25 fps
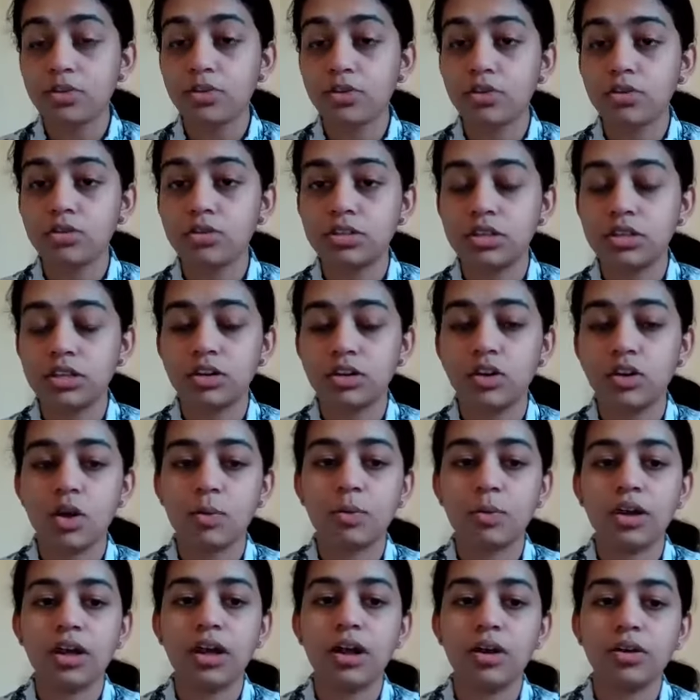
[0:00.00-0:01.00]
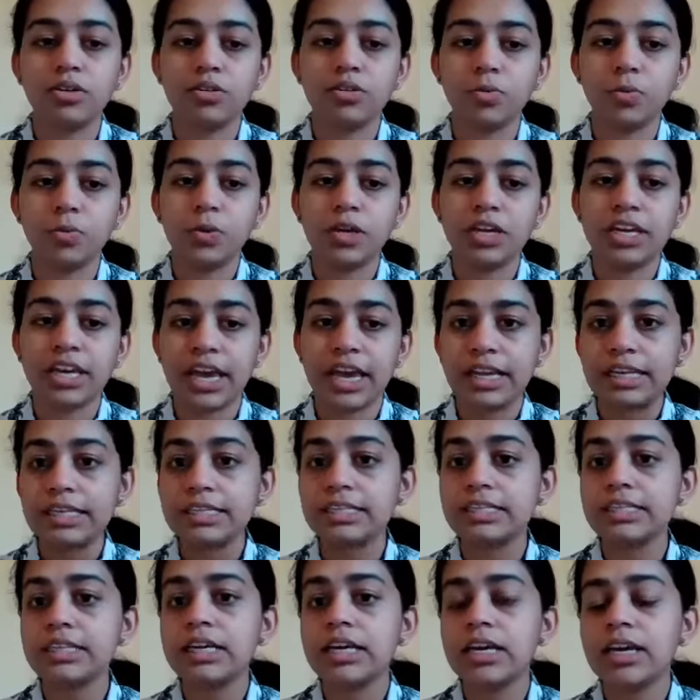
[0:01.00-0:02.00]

called the Global Health Weekend,